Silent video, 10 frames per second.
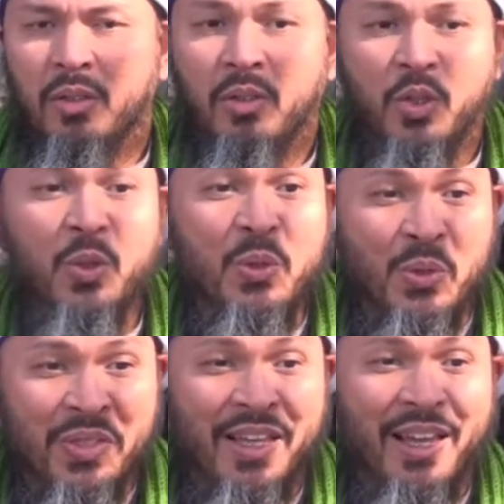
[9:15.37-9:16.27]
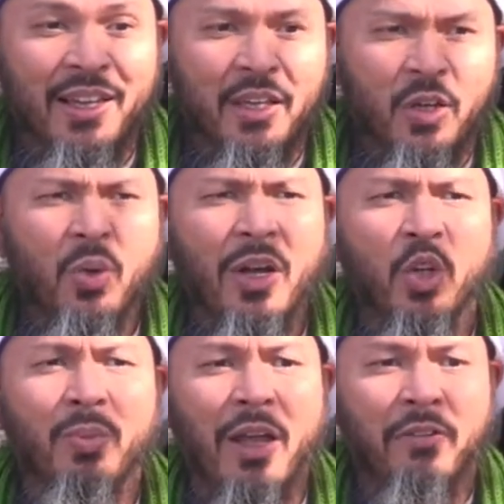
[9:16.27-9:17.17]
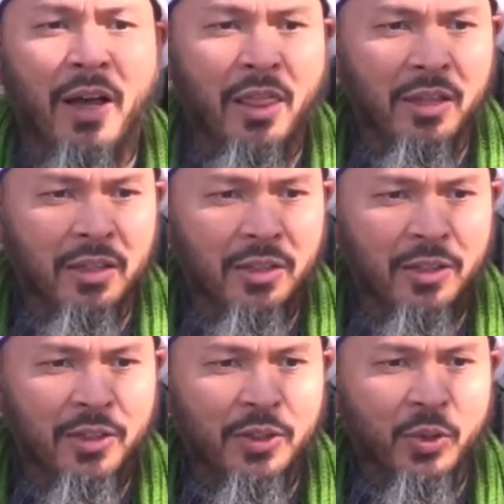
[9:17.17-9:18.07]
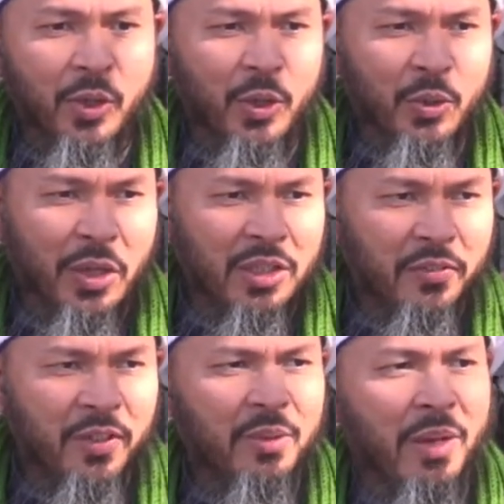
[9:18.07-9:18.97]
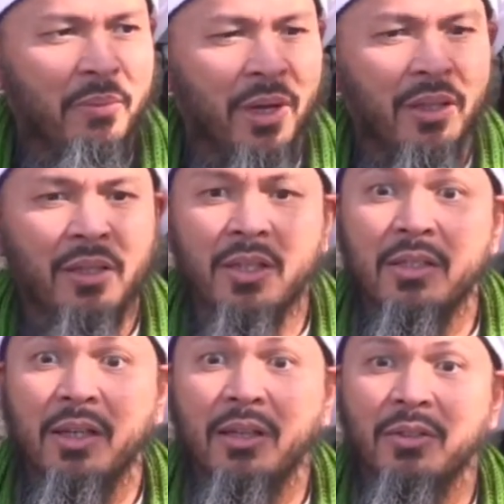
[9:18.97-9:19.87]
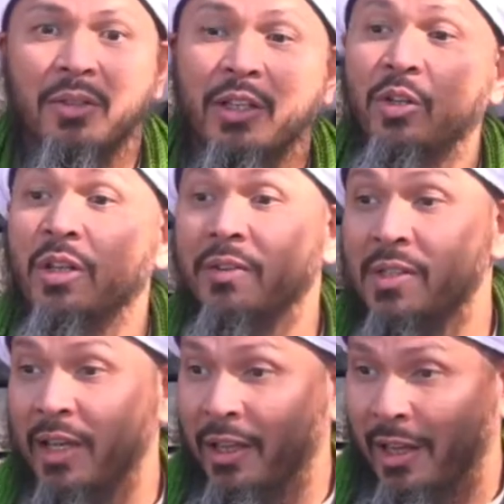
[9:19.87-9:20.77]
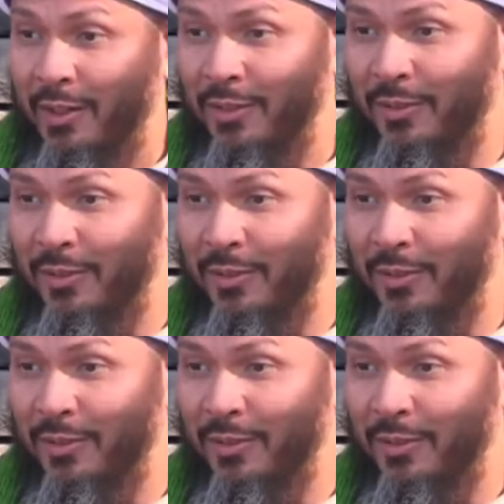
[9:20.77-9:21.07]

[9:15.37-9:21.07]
Used to say, who are you, my father? You're going to interfere, my mother these days? So they don't even say that.